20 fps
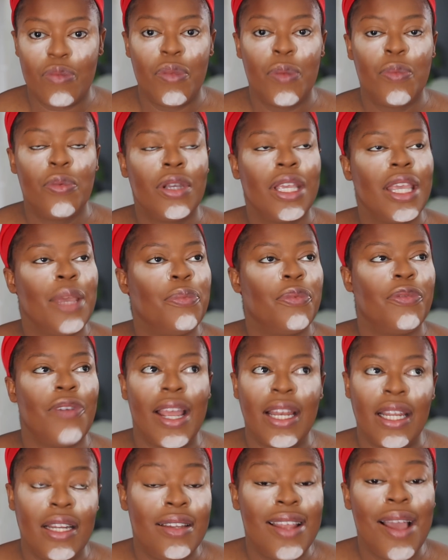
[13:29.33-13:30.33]
People keep
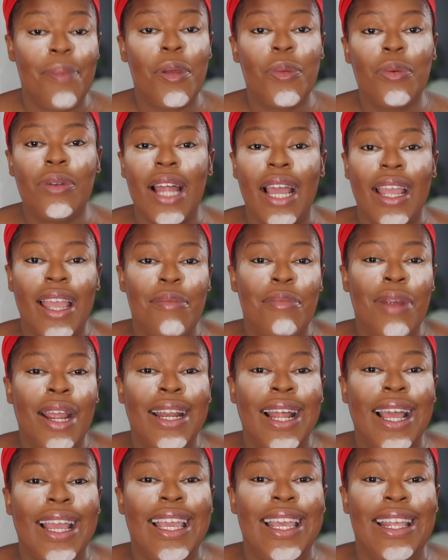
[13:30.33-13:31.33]
finding. There are people that get
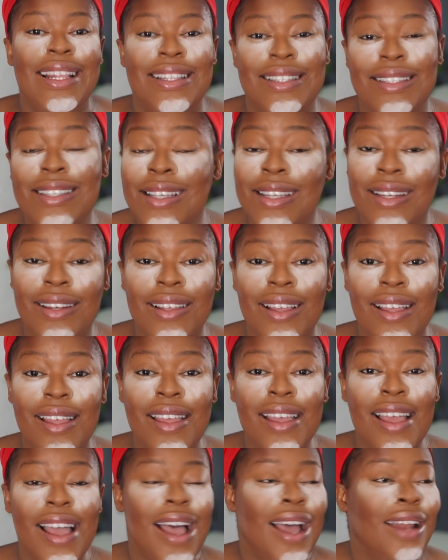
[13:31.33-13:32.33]
married at 18
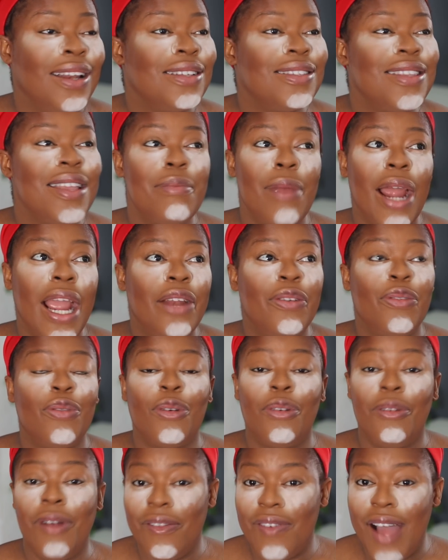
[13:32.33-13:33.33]
and they stay married
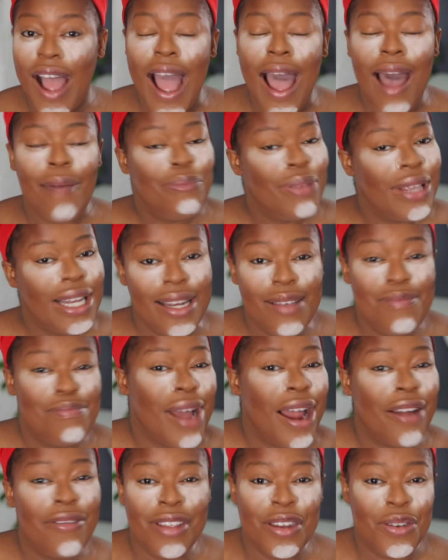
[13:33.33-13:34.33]
forever, happily
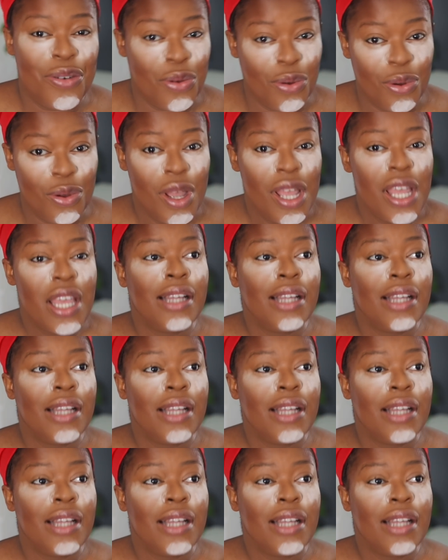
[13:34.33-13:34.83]
married though.